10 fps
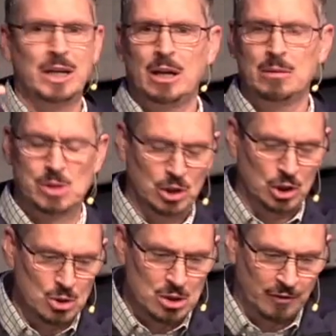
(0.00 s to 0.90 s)
when it comes to
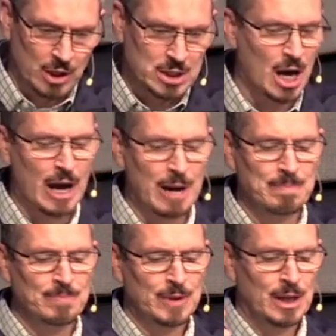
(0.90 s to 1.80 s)
the use of our
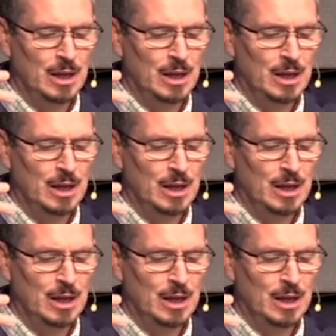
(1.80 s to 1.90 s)
time,